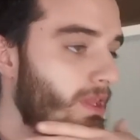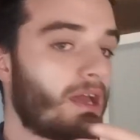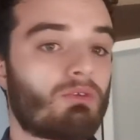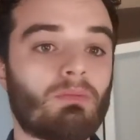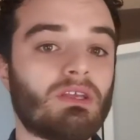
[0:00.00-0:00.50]

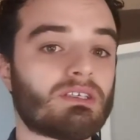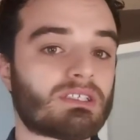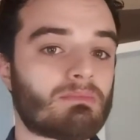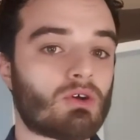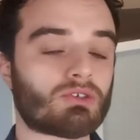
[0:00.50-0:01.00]
and repeat the
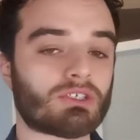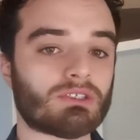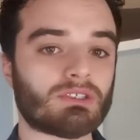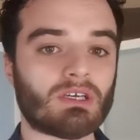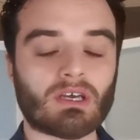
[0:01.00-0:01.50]
same
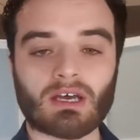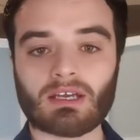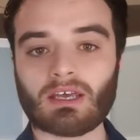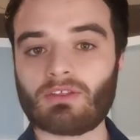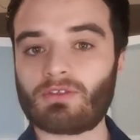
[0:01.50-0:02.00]
motions.
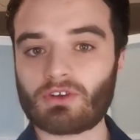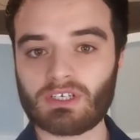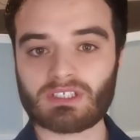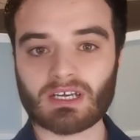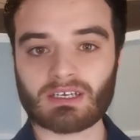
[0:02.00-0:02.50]
Again, 30
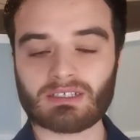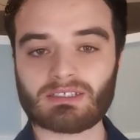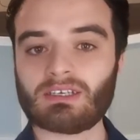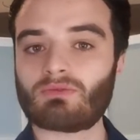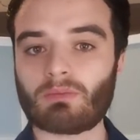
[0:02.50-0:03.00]

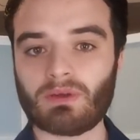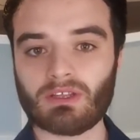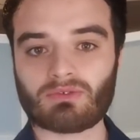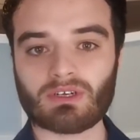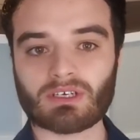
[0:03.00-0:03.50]
seconds,
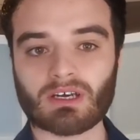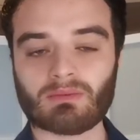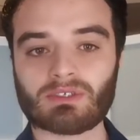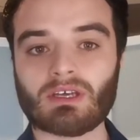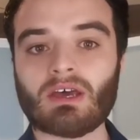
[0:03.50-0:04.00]
repeat 3
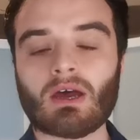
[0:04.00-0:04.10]
times.